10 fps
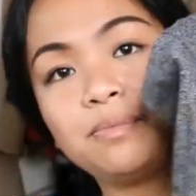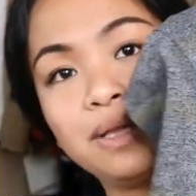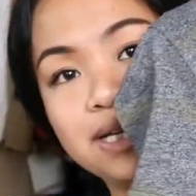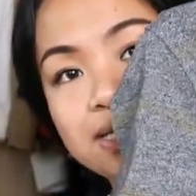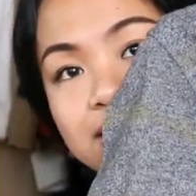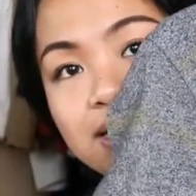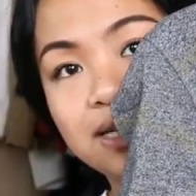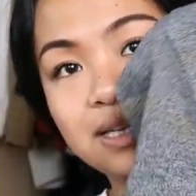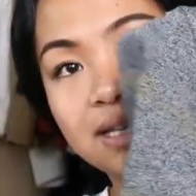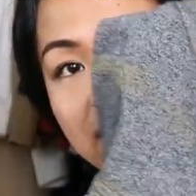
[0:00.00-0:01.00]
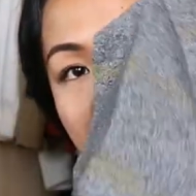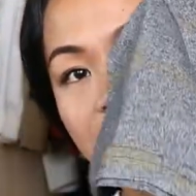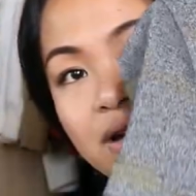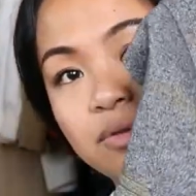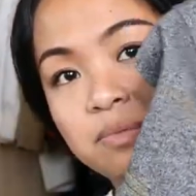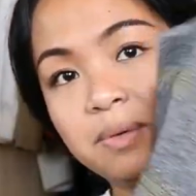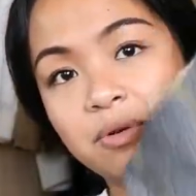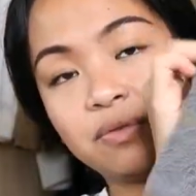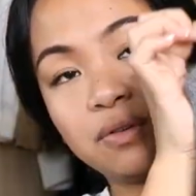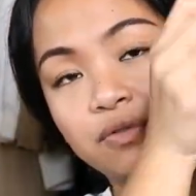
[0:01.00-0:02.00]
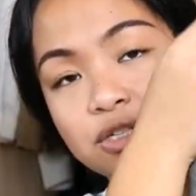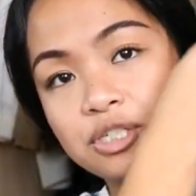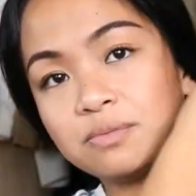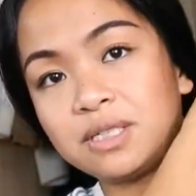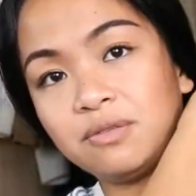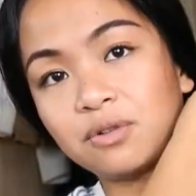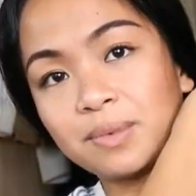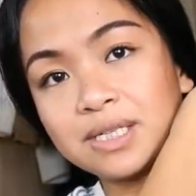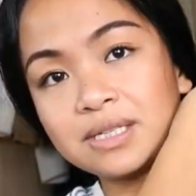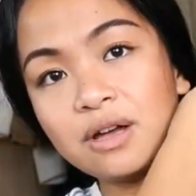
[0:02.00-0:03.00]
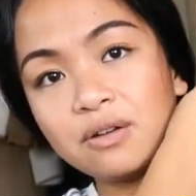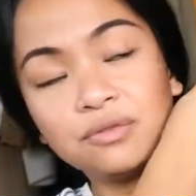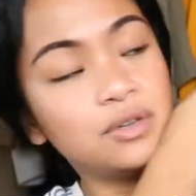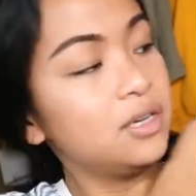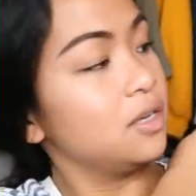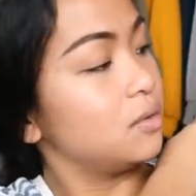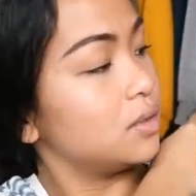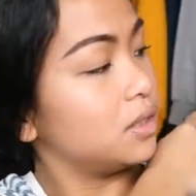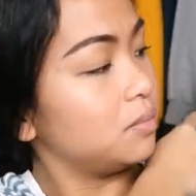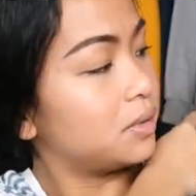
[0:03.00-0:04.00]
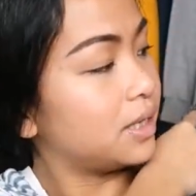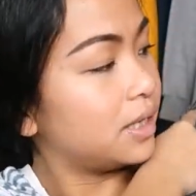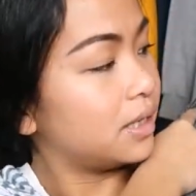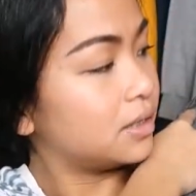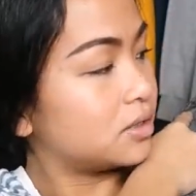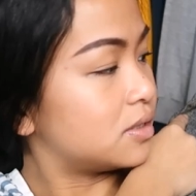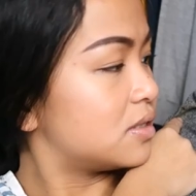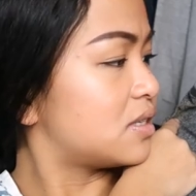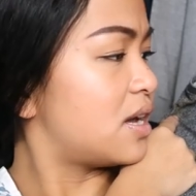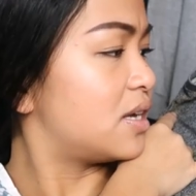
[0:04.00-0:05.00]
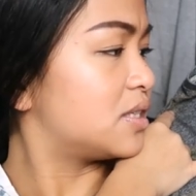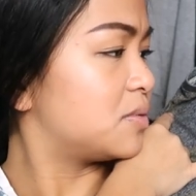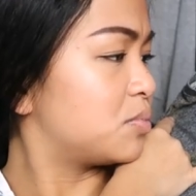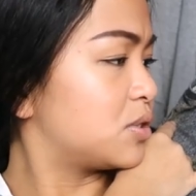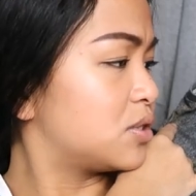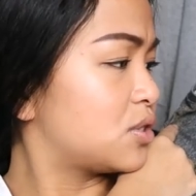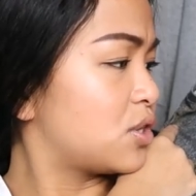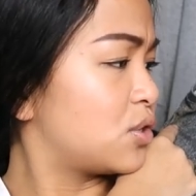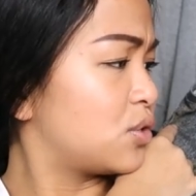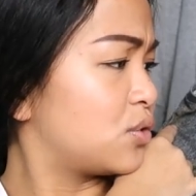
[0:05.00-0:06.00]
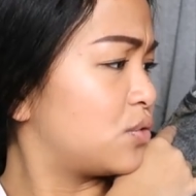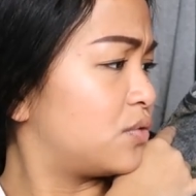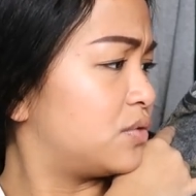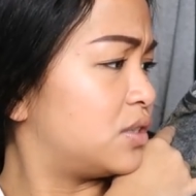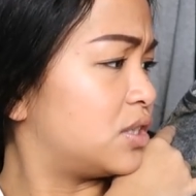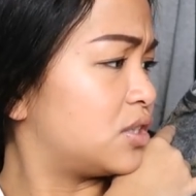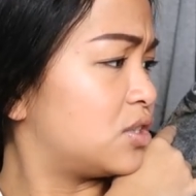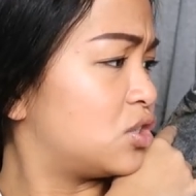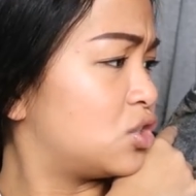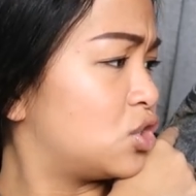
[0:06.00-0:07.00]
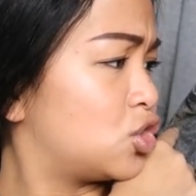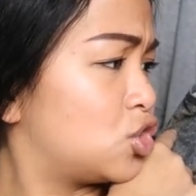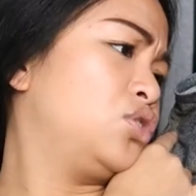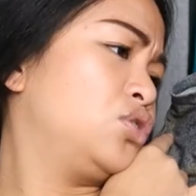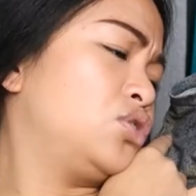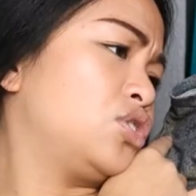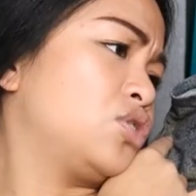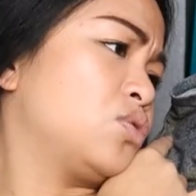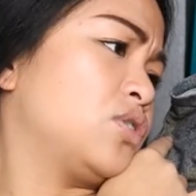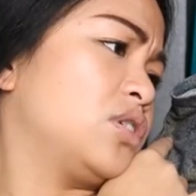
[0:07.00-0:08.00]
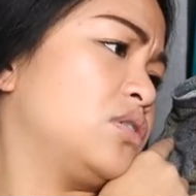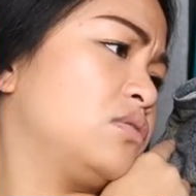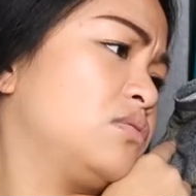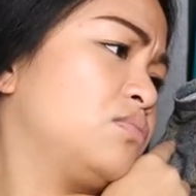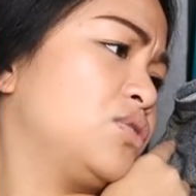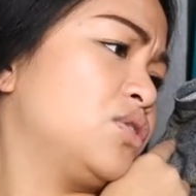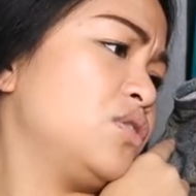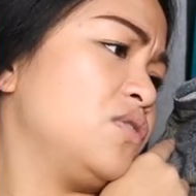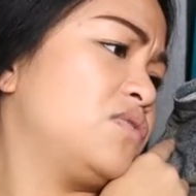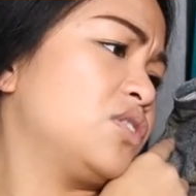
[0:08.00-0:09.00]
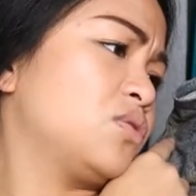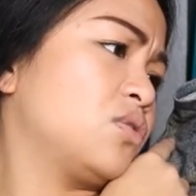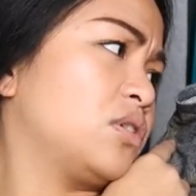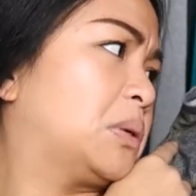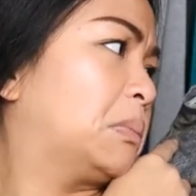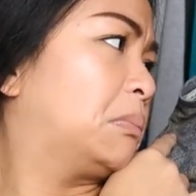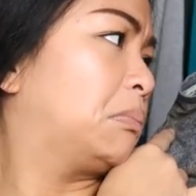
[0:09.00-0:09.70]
a plain tee that I thought would be perfect for a gym tee for myself. Really plain, just says preserve disorder. Preserve disorder.